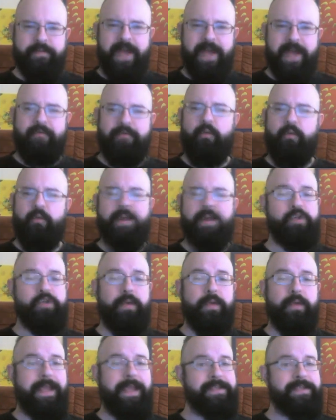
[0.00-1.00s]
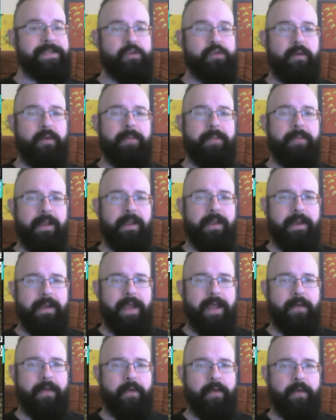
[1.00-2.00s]
have a racial keister ability
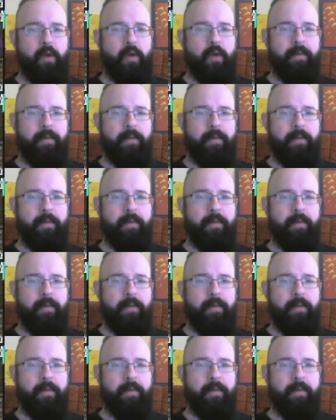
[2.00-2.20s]
I don't know